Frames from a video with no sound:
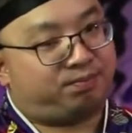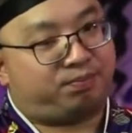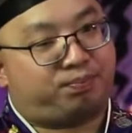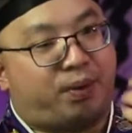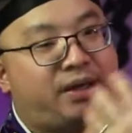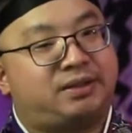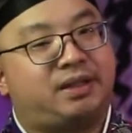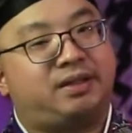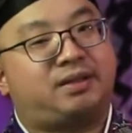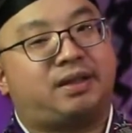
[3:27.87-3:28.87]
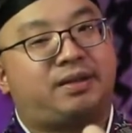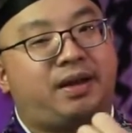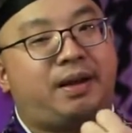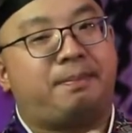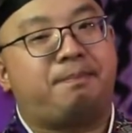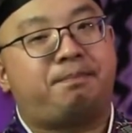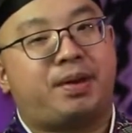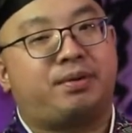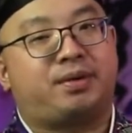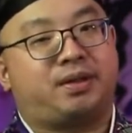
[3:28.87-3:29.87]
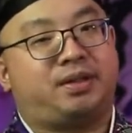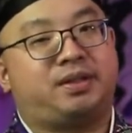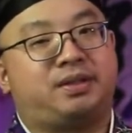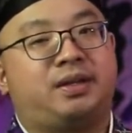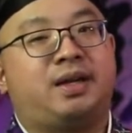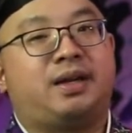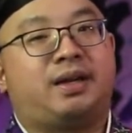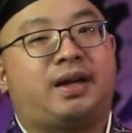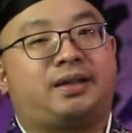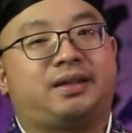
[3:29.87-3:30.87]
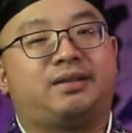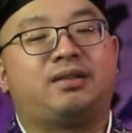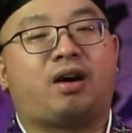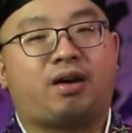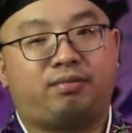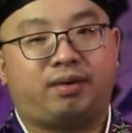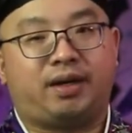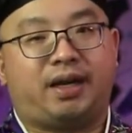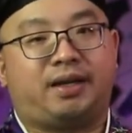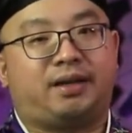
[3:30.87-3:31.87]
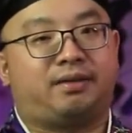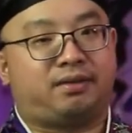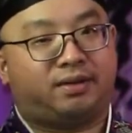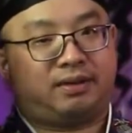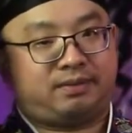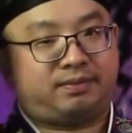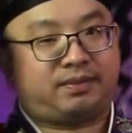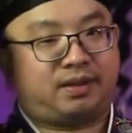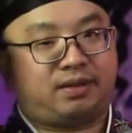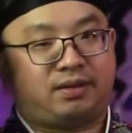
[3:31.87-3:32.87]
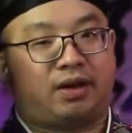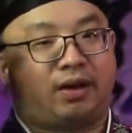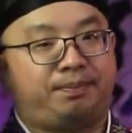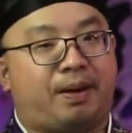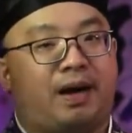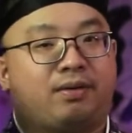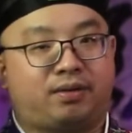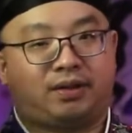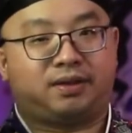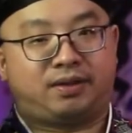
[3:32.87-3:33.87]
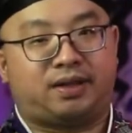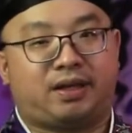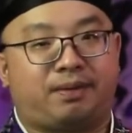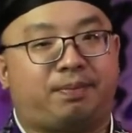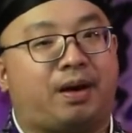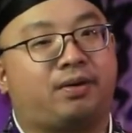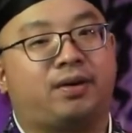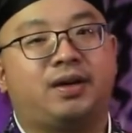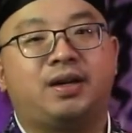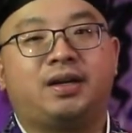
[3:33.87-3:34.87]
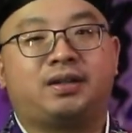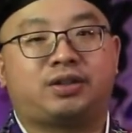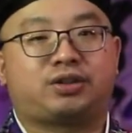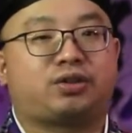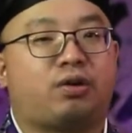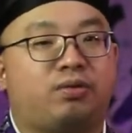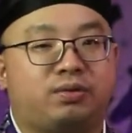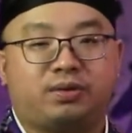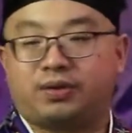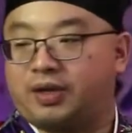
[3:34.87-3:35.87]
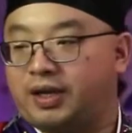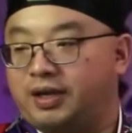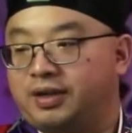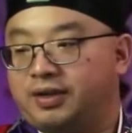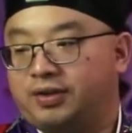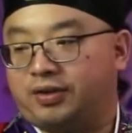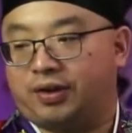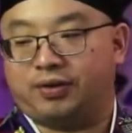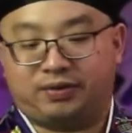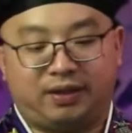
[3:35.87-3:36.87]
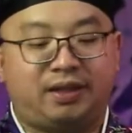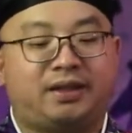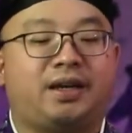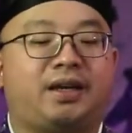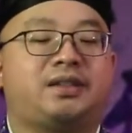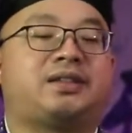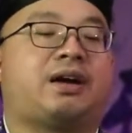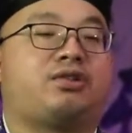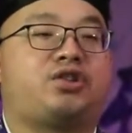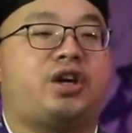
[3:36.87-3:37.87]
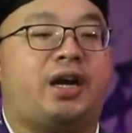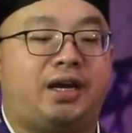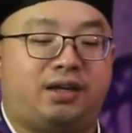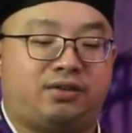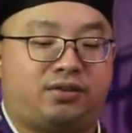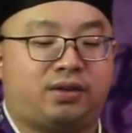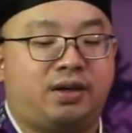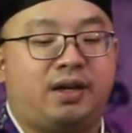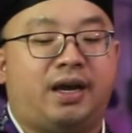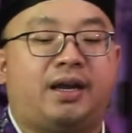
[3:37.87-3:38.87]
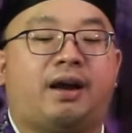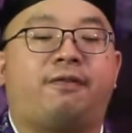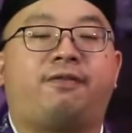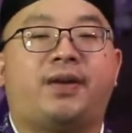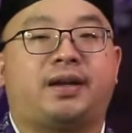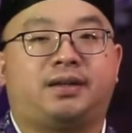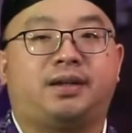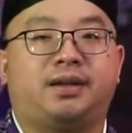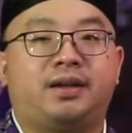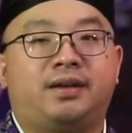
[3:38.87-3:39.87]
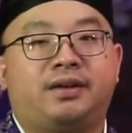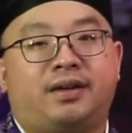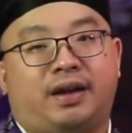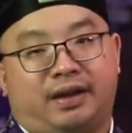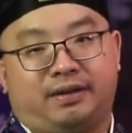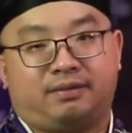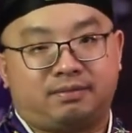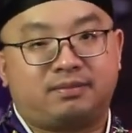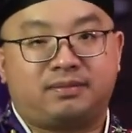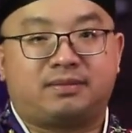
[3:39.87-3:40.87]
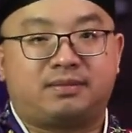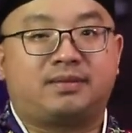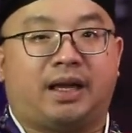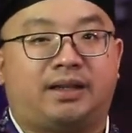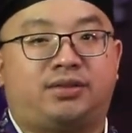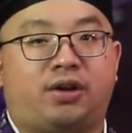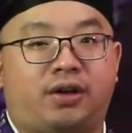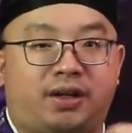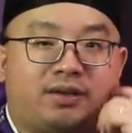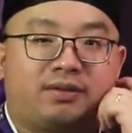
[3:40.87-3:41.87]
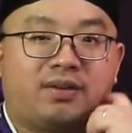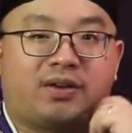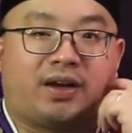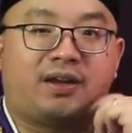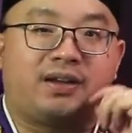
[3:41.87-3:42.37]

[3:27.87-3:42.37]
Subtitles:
brings in the impurities, like the non-related thought power, the thinking power, the soul. Okay, so this thing is now changed and affected, and that's dirty. Okay,